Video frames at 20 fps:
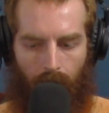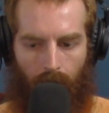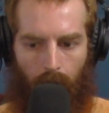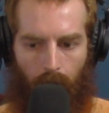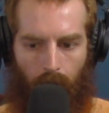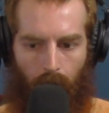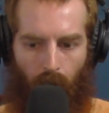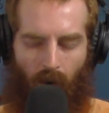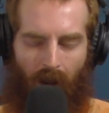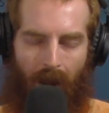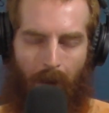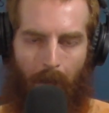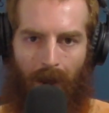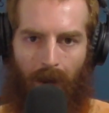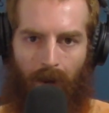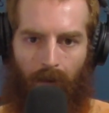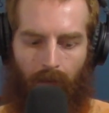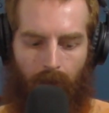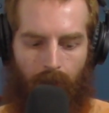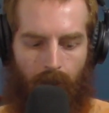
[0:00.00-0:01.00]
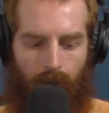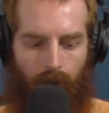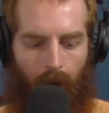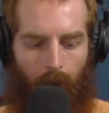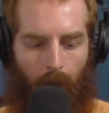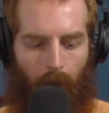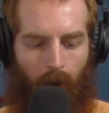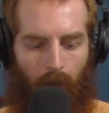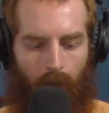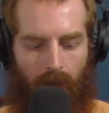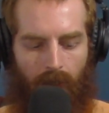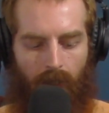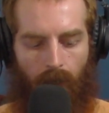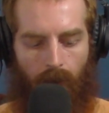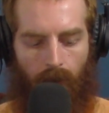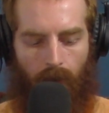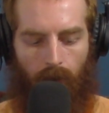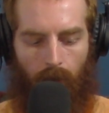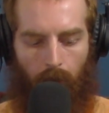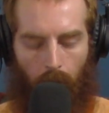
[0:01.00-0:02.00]
primarily, I'm going to
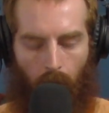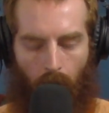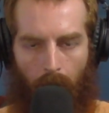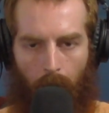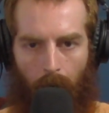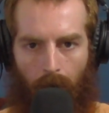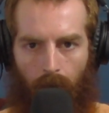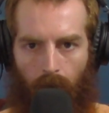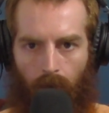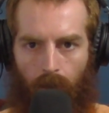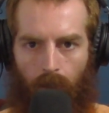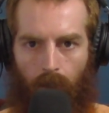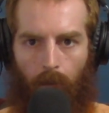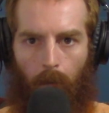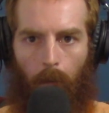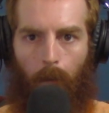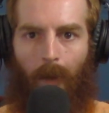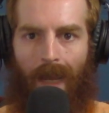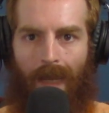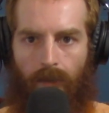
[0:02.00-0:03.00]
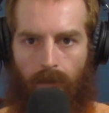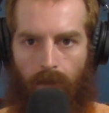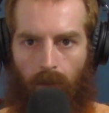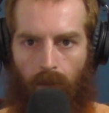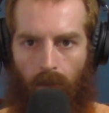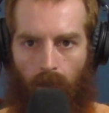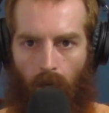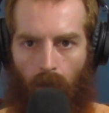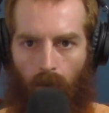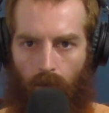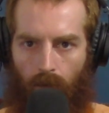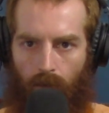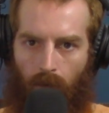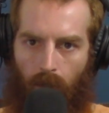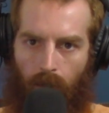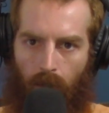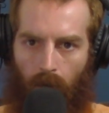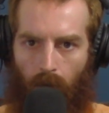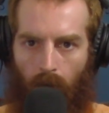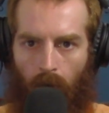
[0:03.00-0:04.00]
stick to primarily your basic colors,
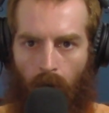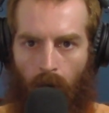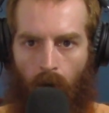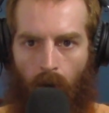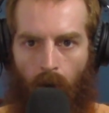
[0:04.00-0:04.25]
like your